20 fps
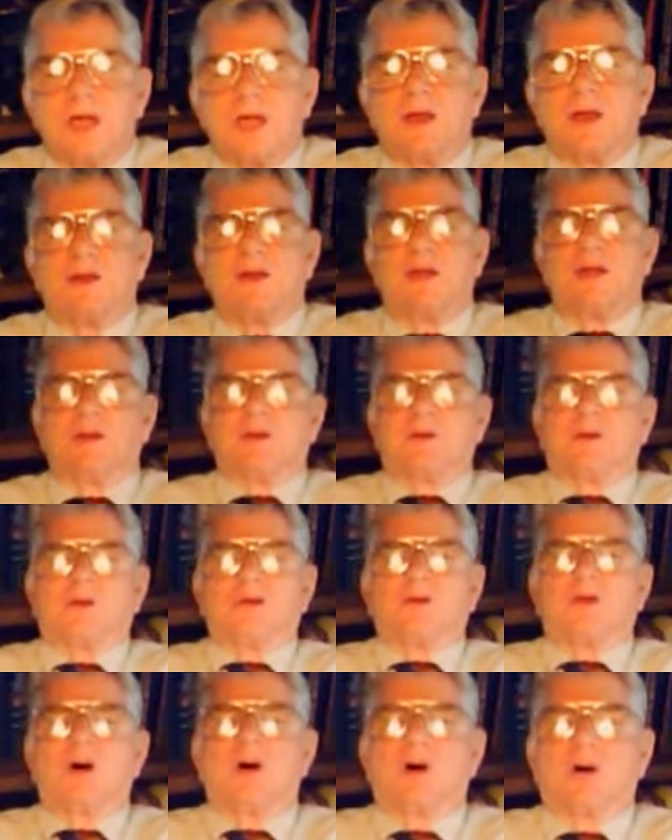And
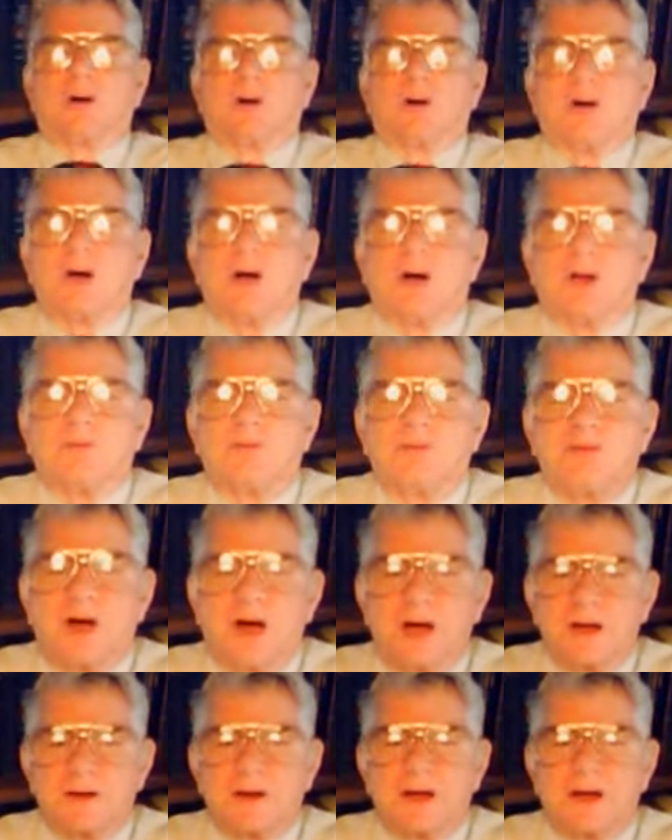look,
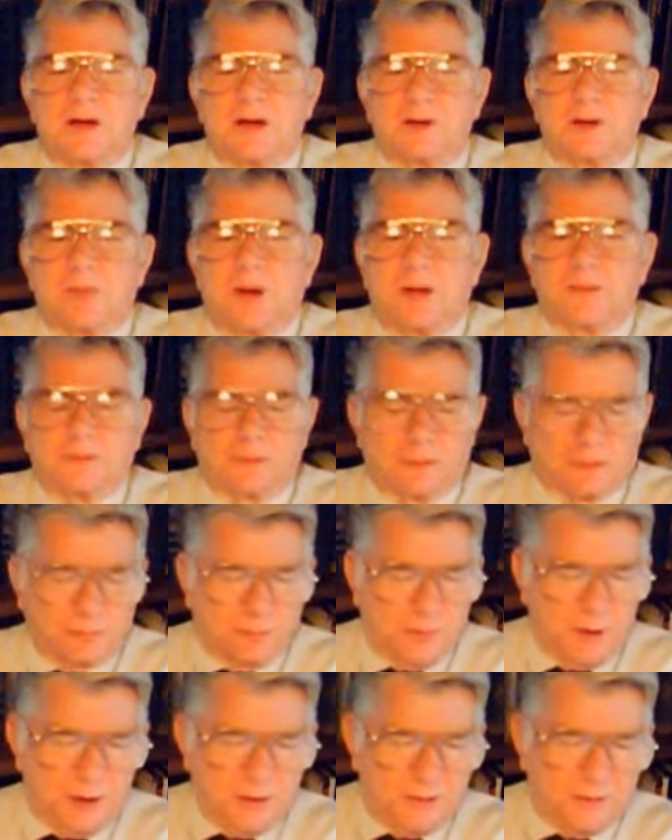find out about
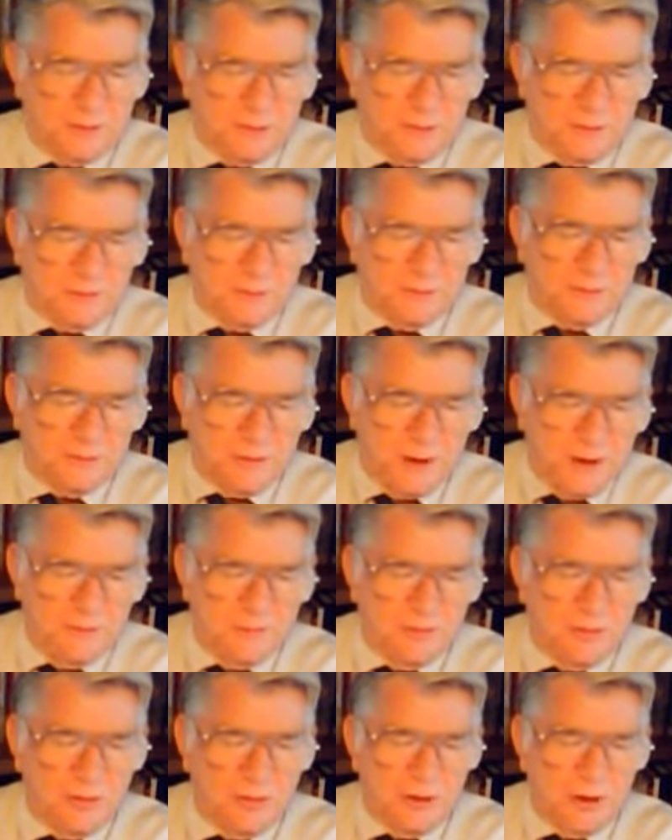this man,
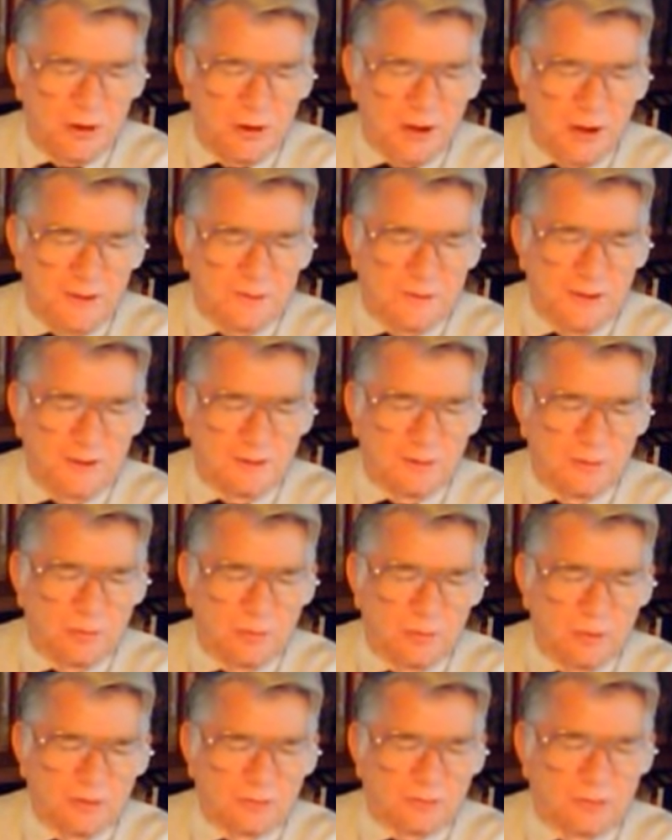David. And then
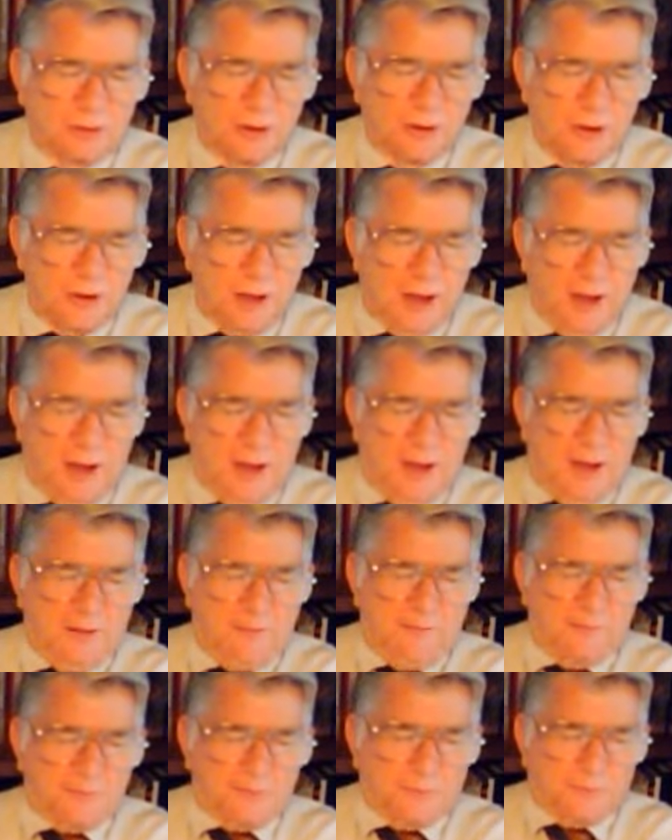there was
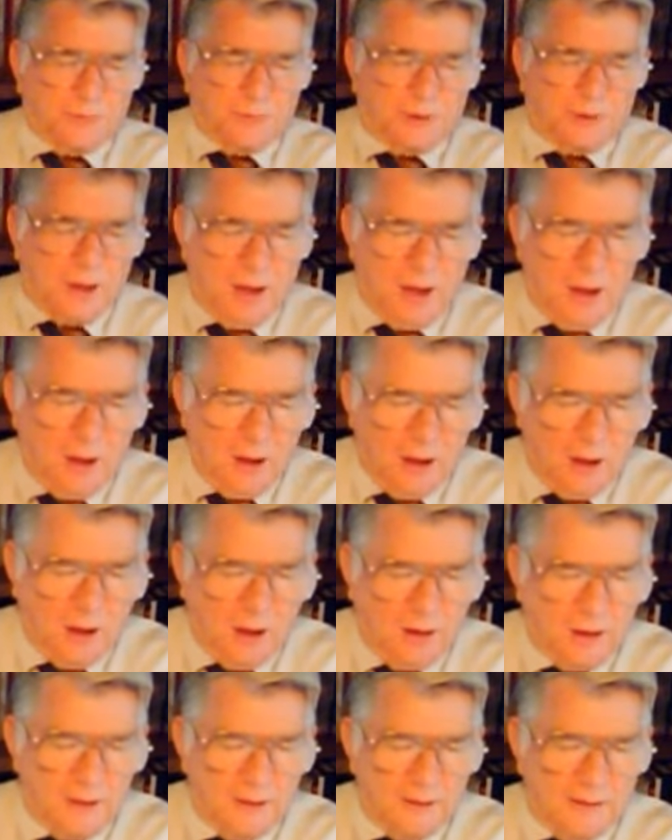
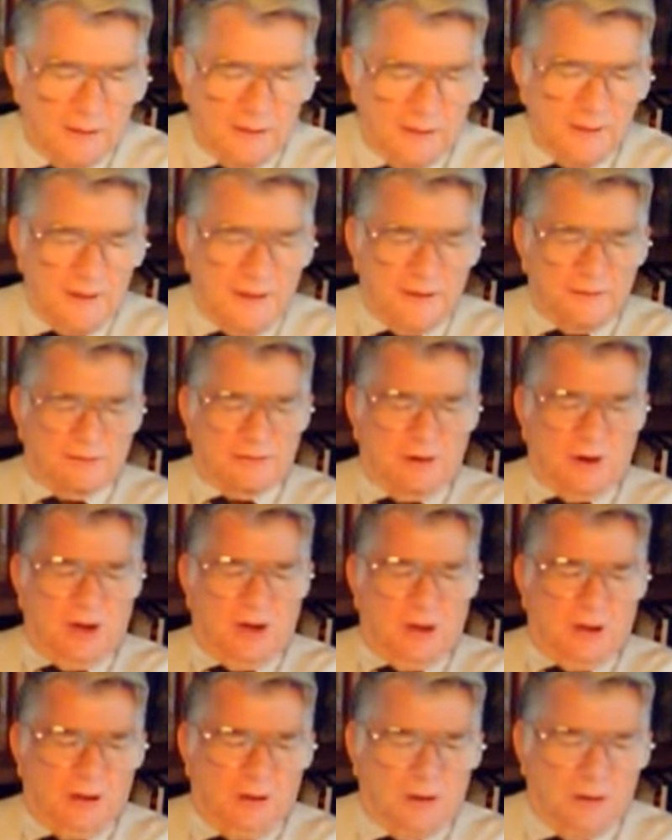
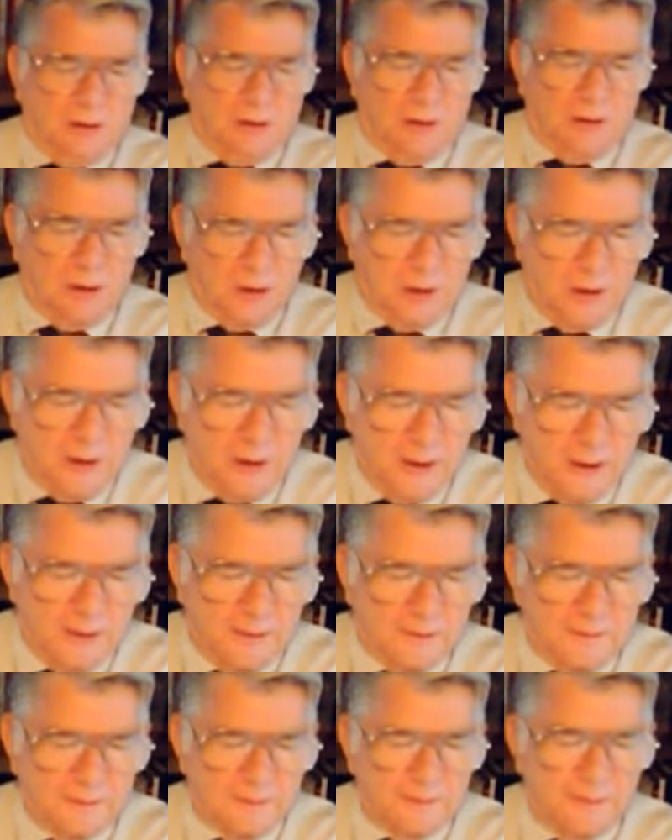Ajah
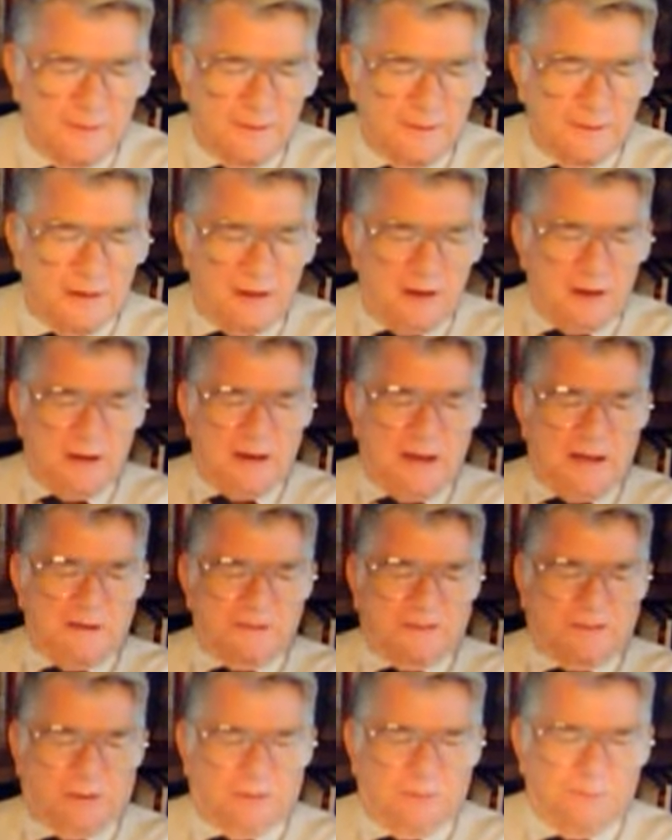and
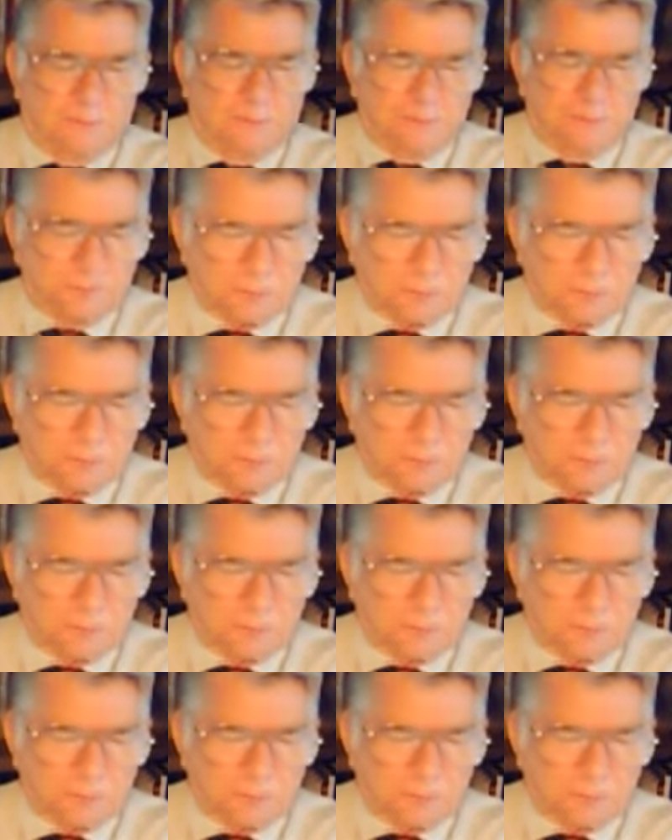Elijah